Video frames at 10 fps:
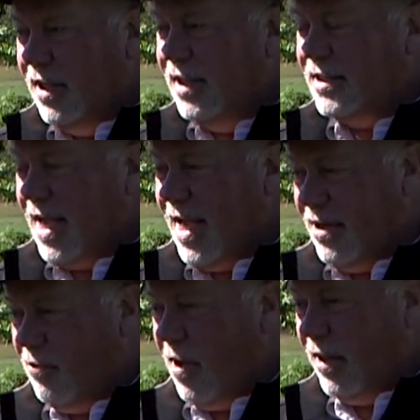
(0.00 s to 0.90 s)
it's a high
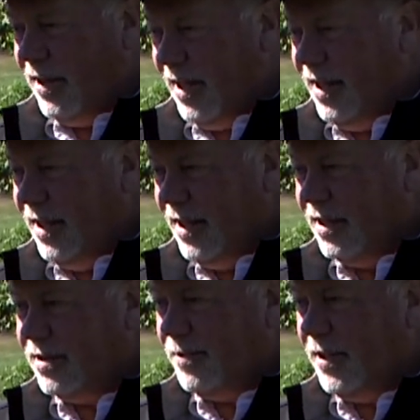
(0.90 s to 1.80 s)
quality eating
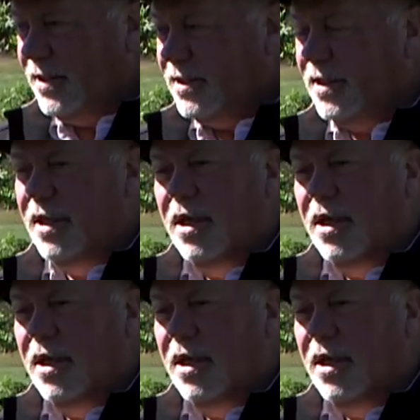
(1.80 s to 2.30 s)
experience.